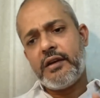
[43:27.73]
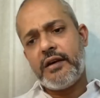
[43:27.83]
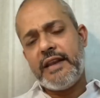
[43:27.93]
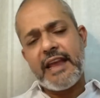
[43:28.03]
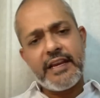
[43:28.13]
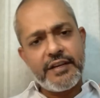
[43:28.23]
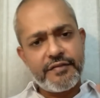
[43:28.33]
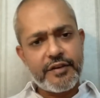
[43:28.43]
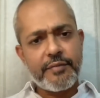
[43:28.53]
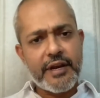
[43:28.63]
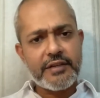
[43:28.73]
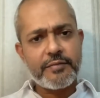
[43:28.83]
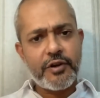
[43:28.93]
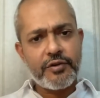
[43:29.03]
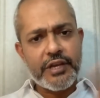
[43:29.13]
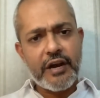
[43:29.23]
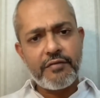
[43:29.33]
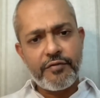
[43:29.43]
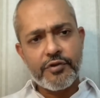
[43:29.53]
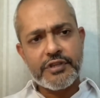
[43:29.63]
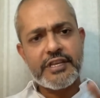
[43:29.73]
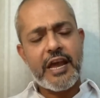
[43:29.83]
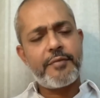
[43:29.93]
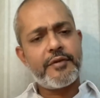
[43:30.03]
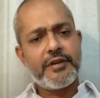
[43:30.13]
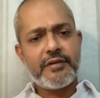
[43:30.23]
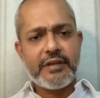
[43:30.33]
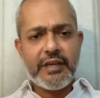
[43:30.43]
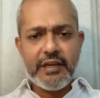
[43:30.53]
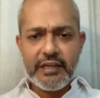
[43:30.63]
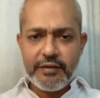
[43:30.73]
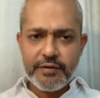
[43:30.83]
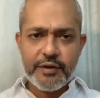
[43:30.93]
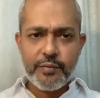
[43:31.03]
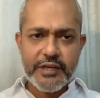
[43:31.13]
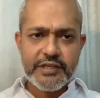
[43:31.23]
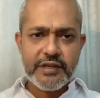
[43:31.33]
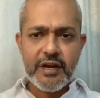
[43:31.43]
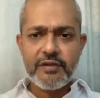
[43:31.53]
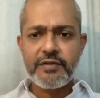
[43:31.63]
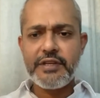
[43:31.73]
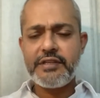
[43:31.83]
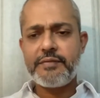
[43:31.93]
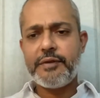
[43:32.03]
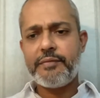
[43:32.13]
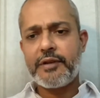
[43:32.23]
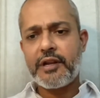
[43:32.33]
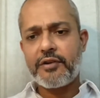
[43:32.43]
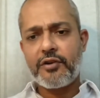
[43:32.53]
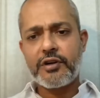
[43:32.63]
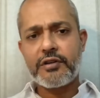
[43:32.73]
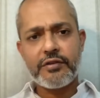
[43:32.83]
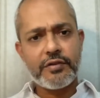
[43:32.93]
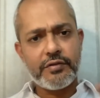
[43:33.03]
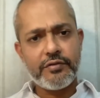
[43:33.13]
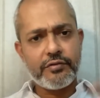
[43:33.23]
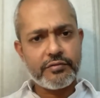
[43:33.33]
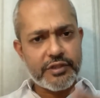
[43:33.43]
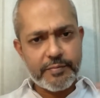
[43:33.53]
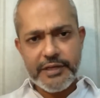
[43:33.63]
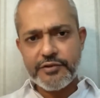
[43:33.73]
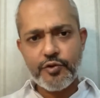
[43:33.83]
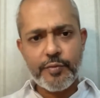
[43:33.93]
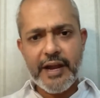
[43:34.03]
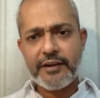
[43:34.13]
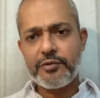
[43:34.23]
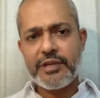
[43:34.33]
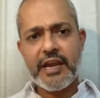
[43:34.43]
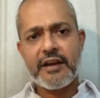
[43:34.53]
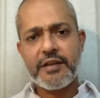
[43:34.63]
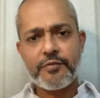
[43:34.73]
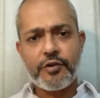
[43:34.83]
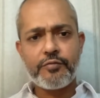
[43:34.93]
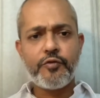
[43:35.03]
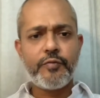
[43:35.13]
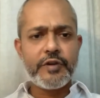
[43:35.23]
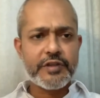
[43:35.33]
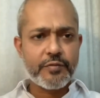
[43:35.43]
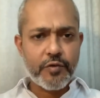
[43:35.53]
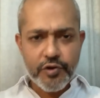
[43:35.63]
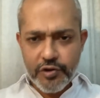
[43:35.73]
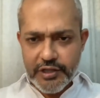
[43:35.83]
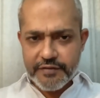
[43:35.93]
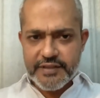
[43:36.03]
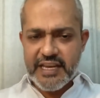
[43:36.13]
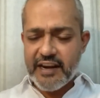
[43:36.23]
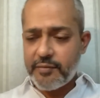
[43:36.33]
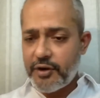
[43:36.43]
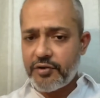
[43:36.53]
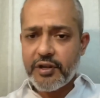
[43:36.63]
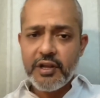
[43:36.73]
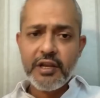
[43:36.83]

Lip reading: negative comments about the armed forces happen even in Western countries. People are not. You just please go back to the anti-war movements and what all they've said about